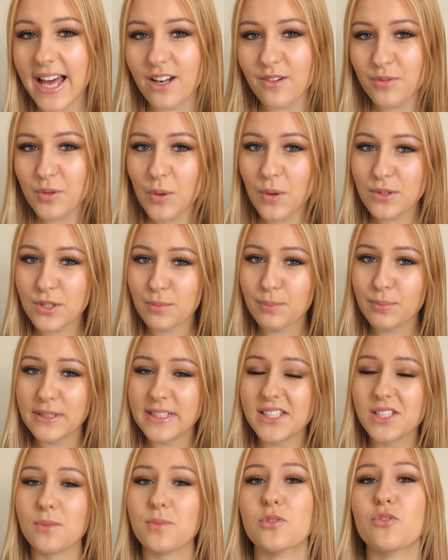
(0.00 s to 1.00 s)
And of course,
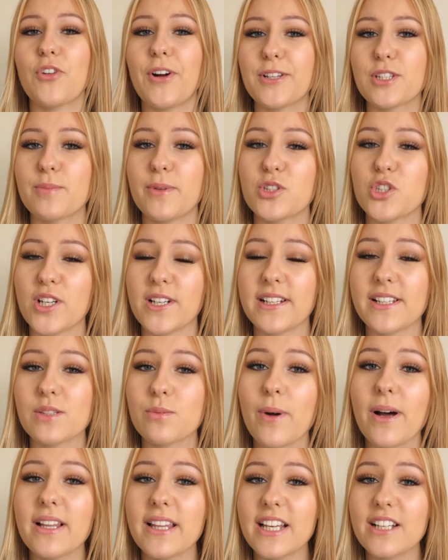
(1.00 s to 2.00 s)
please subscribe to my channel
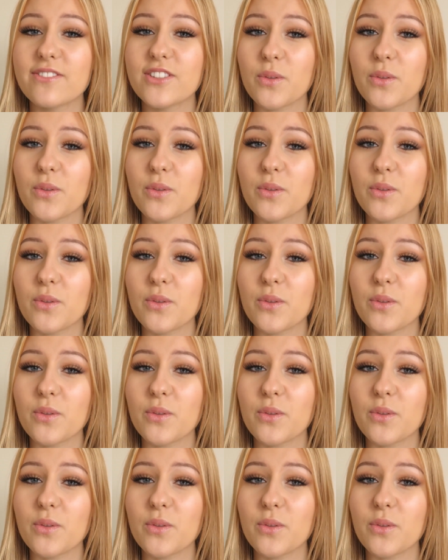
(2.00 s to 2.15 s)
as well